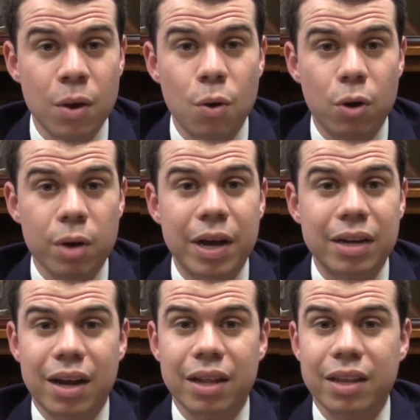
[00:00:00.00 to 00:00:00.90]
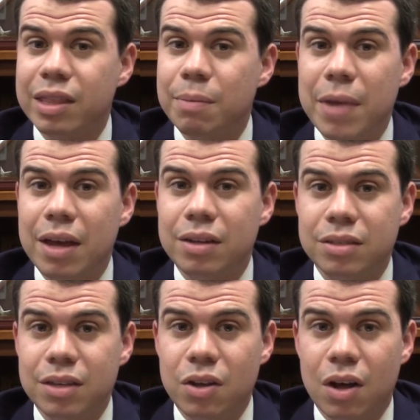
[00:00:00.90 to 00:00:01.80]
or by dialing the main
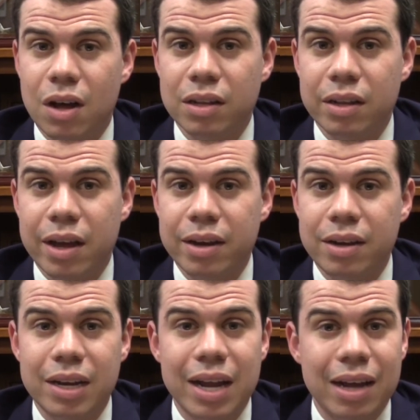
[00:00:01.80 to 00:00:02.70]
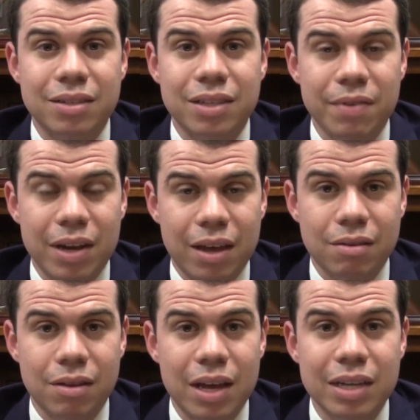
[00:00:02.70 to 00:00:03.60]
City Hall line,
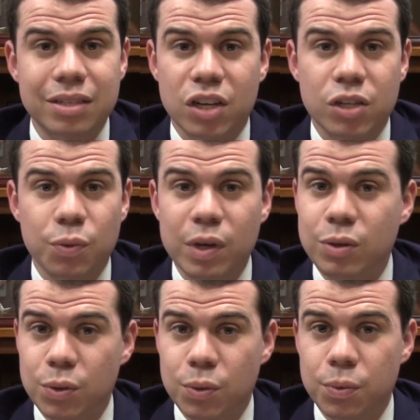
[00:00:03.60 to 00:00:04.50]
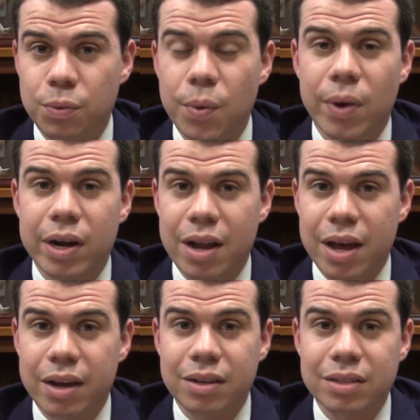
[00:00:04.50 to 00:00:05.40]

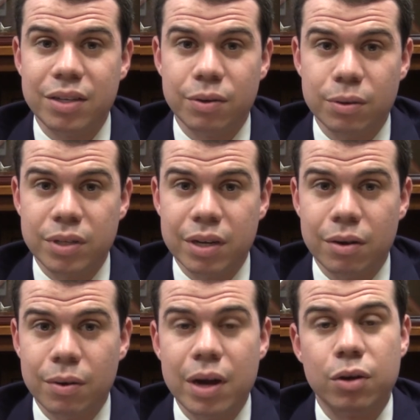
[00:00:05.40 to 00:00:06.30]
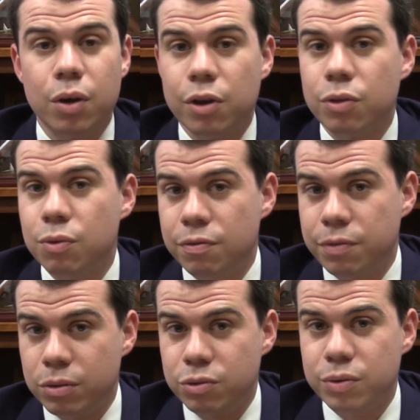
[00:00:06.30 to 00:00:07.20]
978-632-1900, and going through the
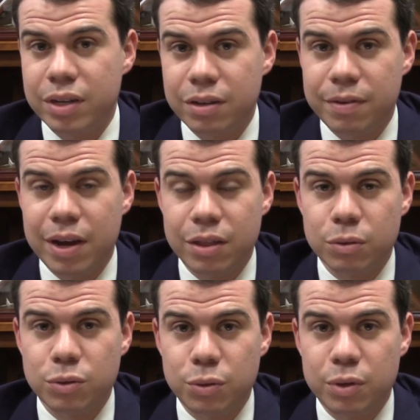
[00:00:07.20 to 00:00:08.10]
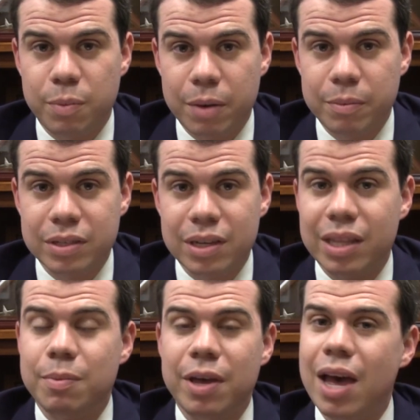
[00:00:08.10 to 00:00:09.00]
phone tree to find those two departments, and
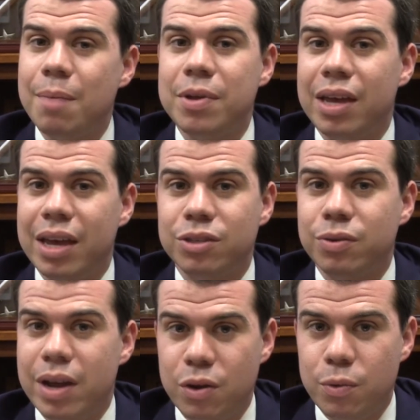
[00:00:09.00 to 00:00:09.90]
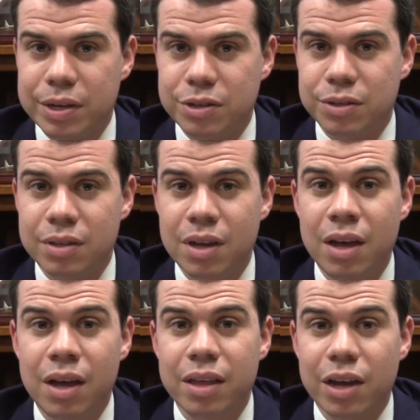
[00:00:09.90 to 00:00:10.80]
they'd be happy to answer any questions
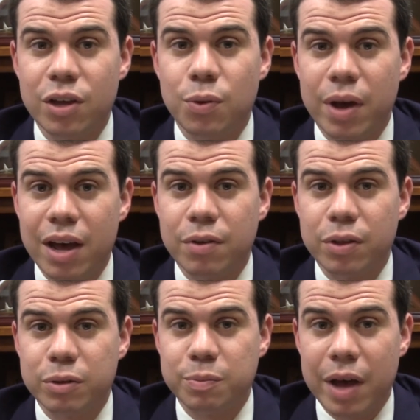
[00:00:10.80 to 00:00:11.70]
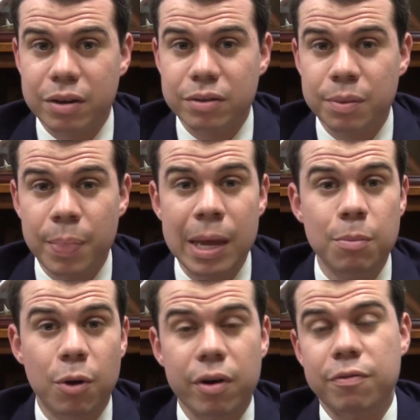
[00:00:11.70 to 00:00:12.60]
that you have on those matters.
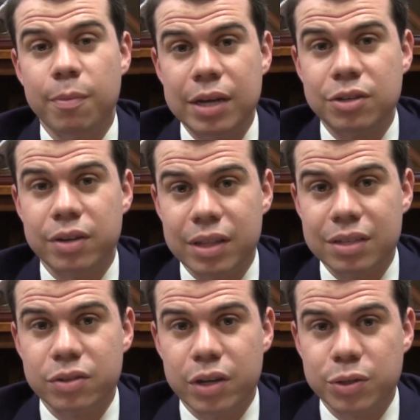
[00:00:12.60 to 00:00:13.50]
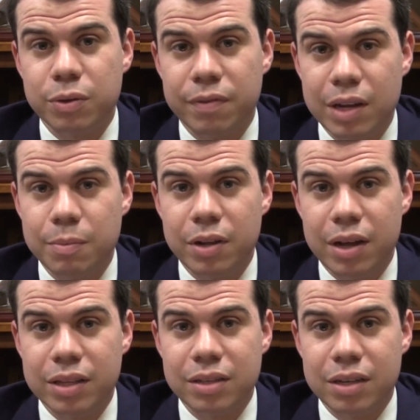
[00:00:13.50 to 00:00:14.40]
More information on this is also available
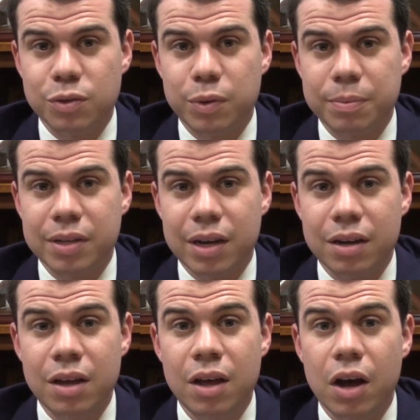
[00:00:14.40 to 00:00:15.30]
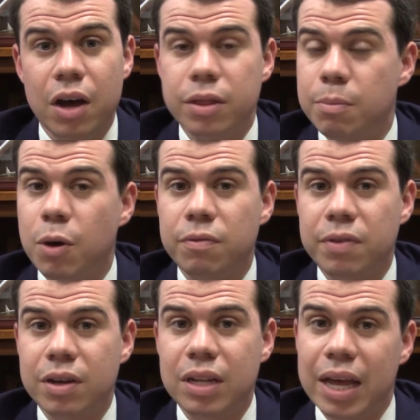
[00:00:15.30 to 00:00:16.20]
on the city's website on the motor
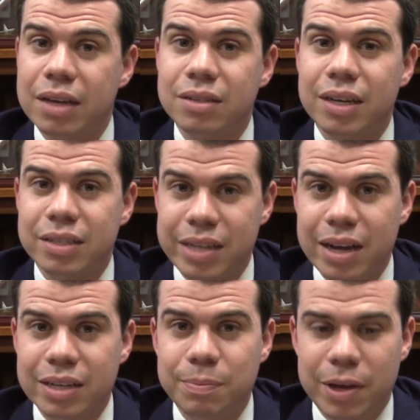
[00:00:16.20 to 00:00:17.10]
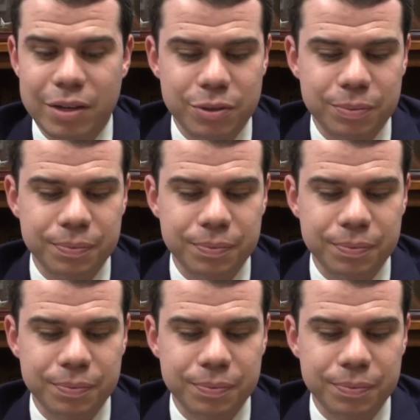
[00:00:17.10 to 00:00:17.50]
vehicle excise tax page.